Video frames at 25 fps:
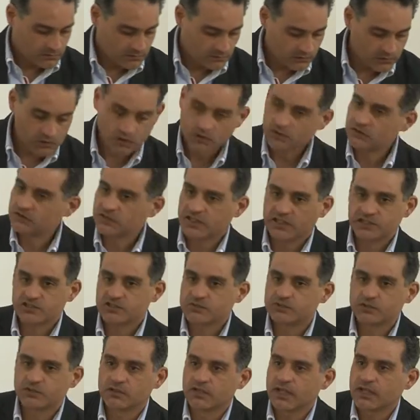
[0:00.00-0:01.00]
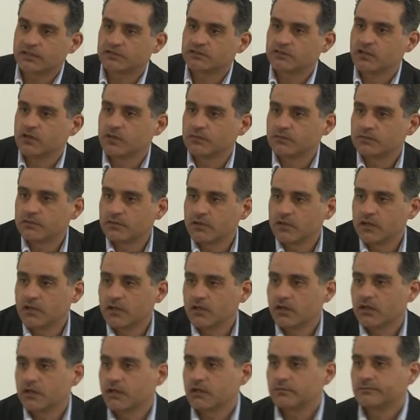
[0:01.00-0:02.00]
Not tangible outcome.
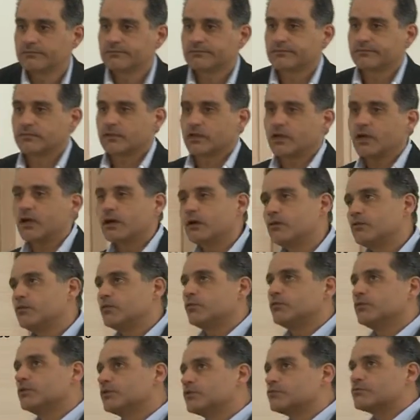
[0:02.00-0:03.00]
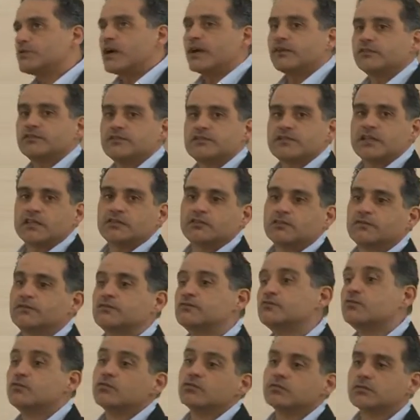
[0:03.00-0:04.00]
Uh, uh, we will write a set of
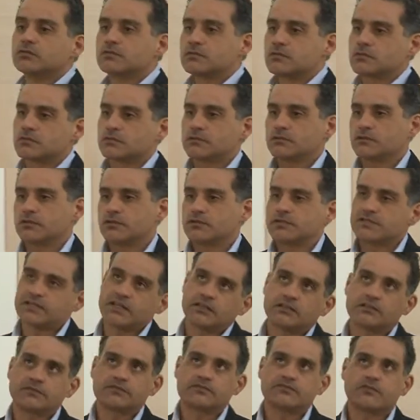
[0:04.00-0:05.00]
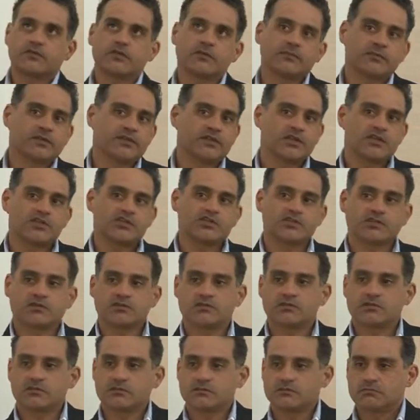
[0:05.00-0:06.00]
rules, a set of
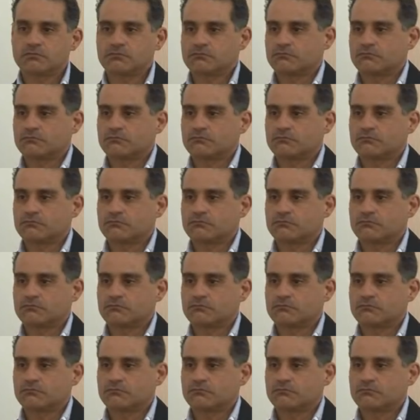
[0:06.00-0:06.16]
recommendations.